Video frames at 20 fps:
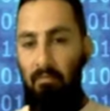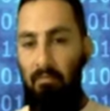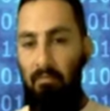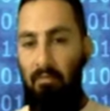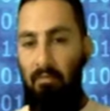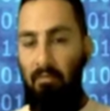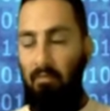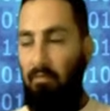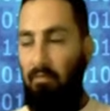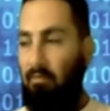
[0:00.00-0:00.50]

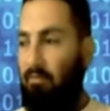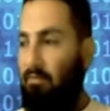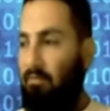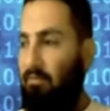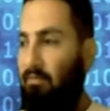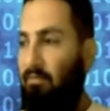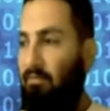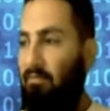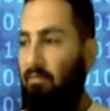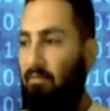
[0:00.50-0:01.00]

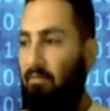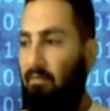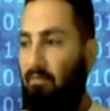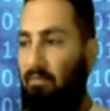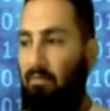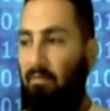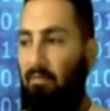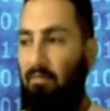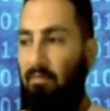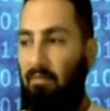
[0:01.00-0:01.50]

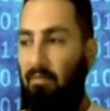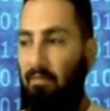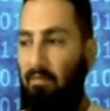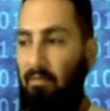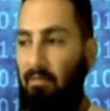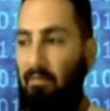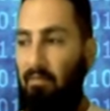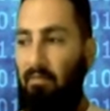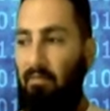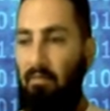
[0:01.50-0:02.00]

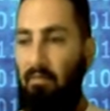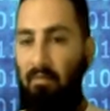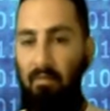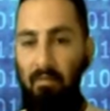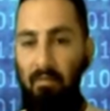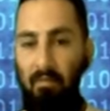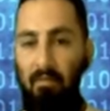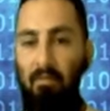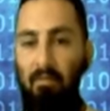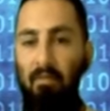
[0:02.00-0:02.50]

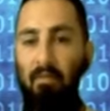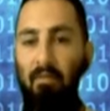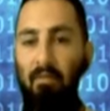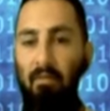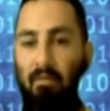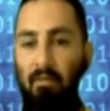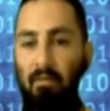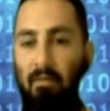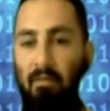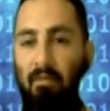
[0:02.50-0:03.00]

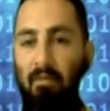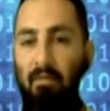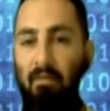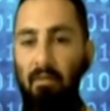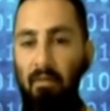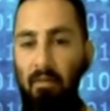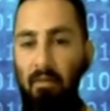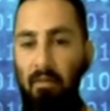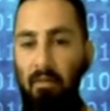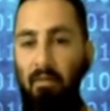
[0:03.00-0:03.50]

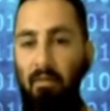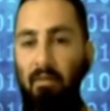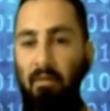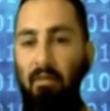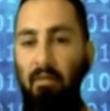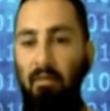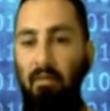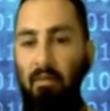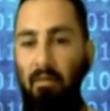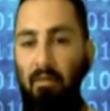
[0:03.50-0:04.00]

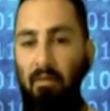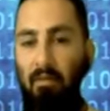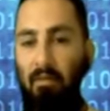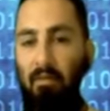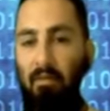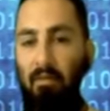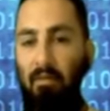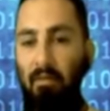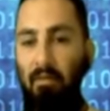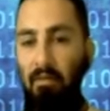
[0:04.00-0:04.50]

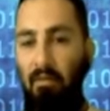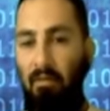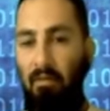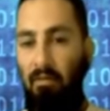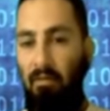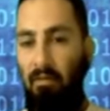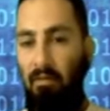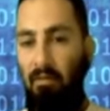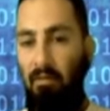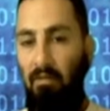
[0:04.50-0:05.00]

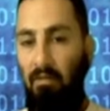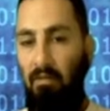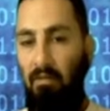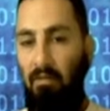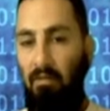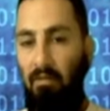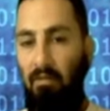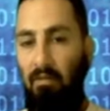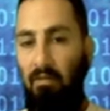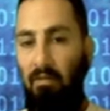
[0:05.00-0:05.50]

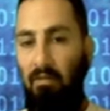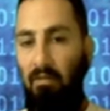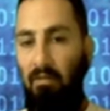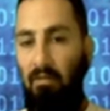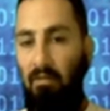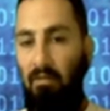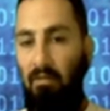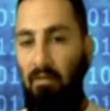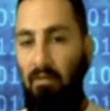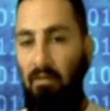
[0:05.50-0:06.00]

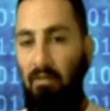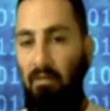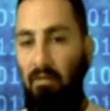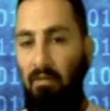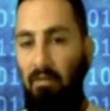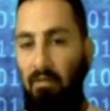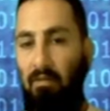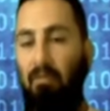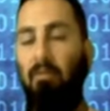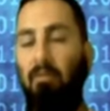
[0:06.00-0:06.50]

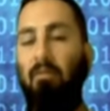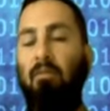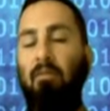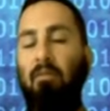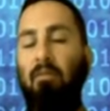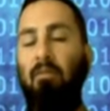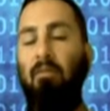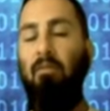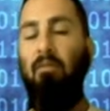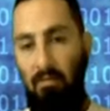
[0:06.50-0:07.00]

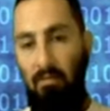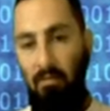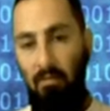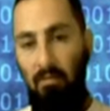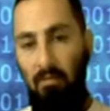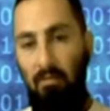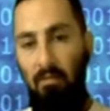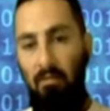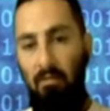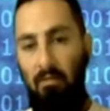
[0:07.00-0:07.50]

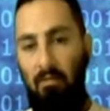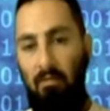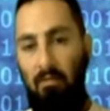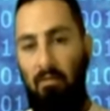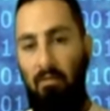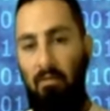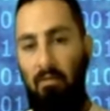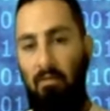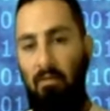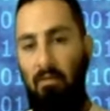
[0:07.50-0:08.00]
(silent)